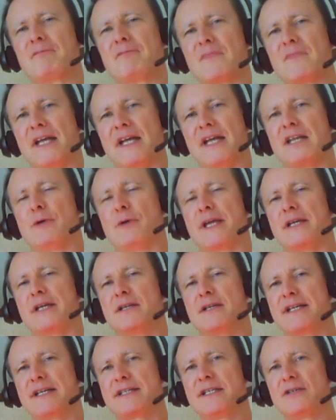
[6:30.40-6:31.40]
anyway,
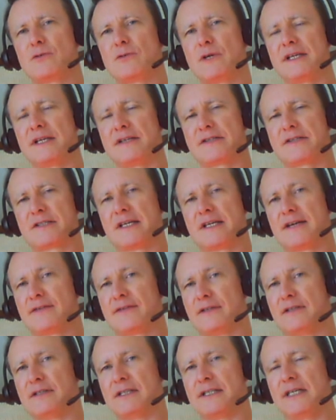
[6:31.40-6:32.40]
in
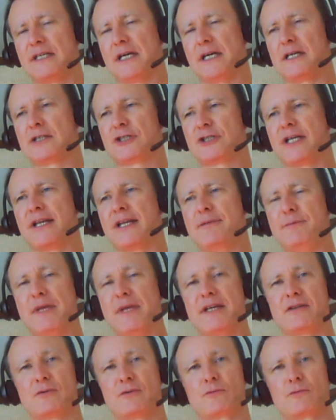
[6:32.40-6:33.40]
1927, Yang Shen
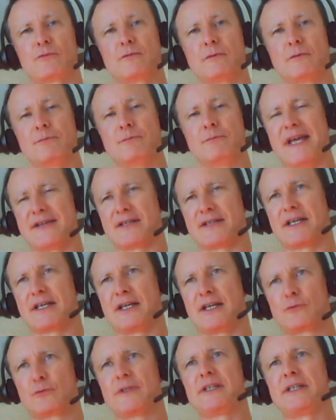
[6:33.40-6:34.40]
met a
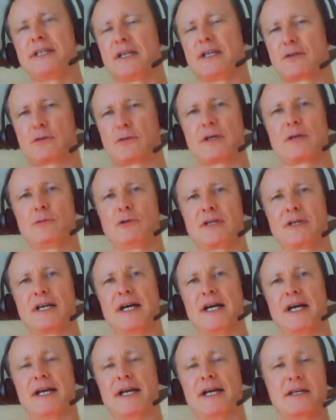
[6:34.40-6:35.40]
really incredible
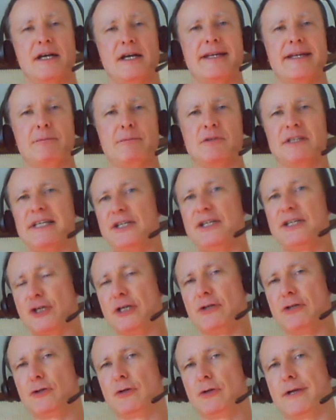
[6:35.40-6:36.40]
guy, a guy named Li
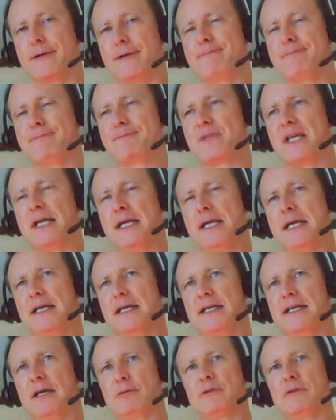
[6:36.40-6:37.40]
Qingyun.
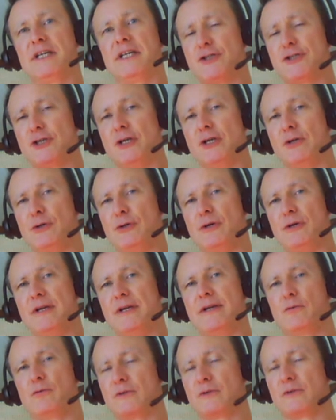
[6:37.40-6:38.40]
Now, Li
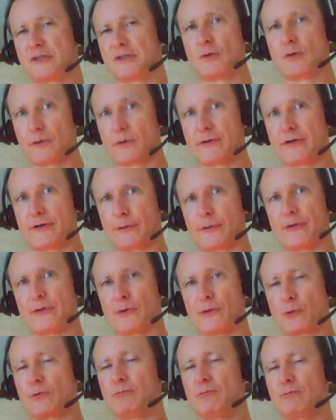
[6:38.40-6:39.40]
Qingyun was
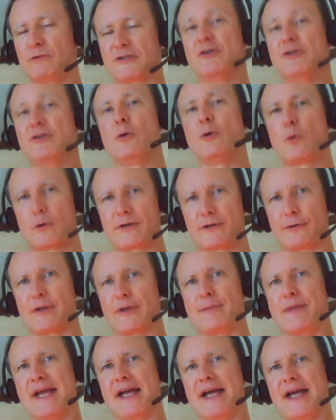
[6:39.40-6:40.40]
no
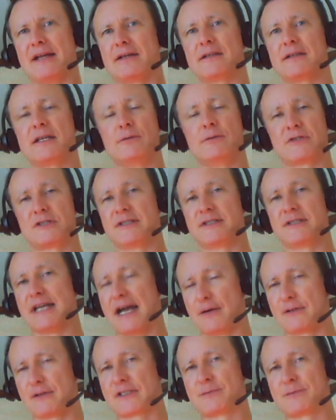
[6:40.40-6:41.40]
ordinary man. He was a
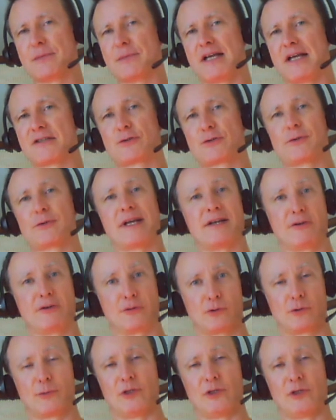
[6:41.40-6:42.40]
Taoist master and
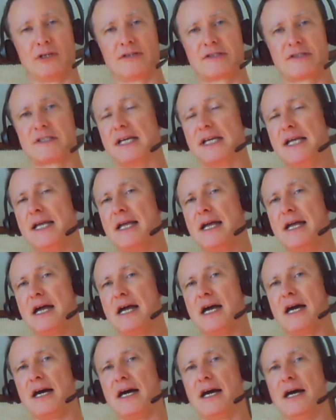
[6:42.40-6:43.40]
an herbalist.
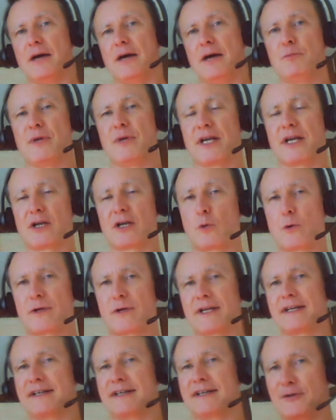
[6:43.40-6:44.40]
But
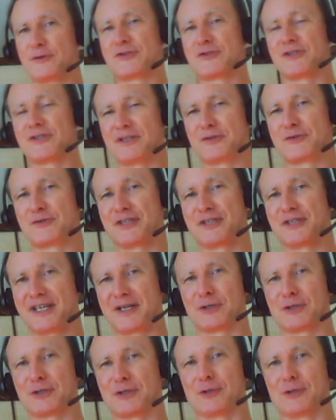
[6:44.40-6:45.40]
here's the
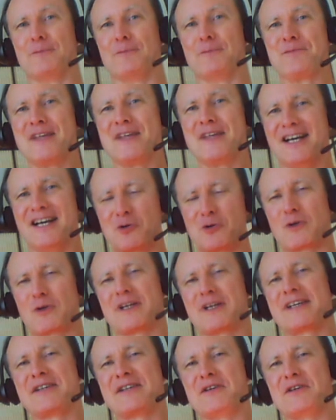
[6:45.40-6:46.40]
kicker.
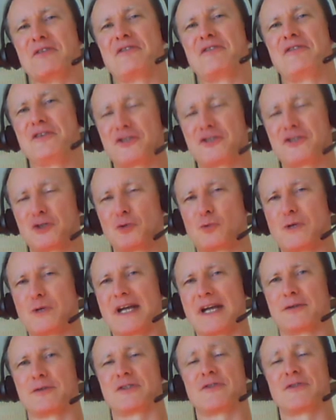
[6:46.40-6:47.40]
According to the official
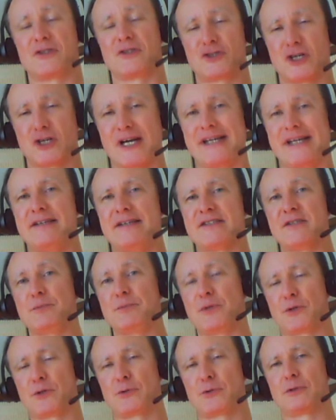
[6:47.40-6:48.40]
records of the Chinese
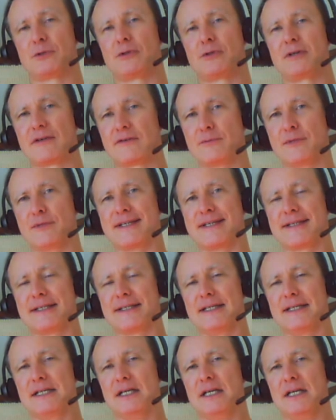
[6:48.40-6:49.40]
imperial government,
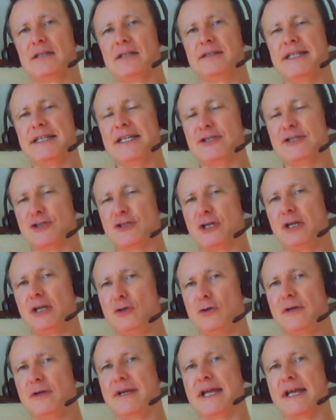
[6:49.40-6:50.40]
Li
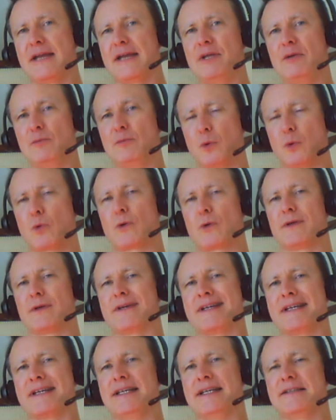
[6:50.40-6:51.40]
Qingyun had been
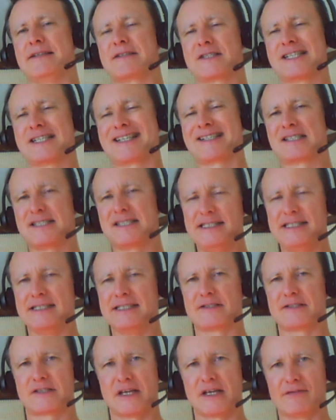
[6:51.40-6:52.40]
born in
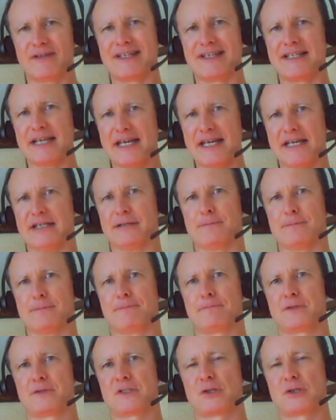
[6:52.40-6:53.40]
1678.
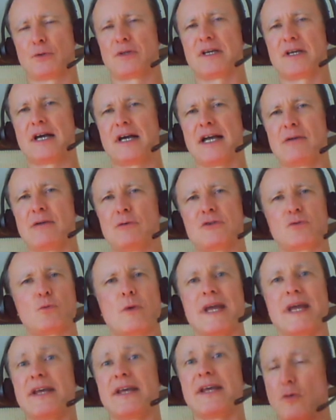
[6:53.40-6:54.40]
So the guy was
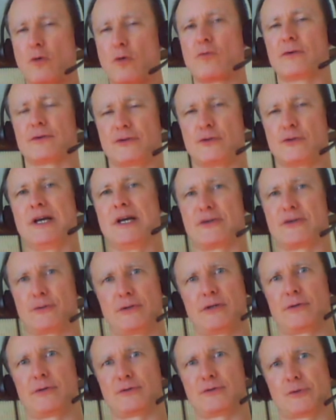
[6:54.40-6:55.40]
way over
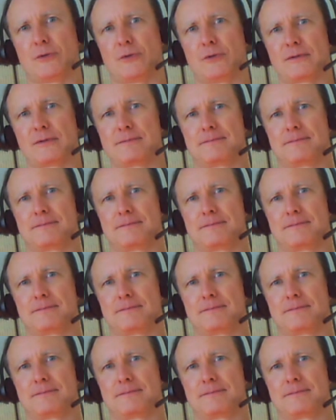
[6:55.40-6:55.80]
200 years old,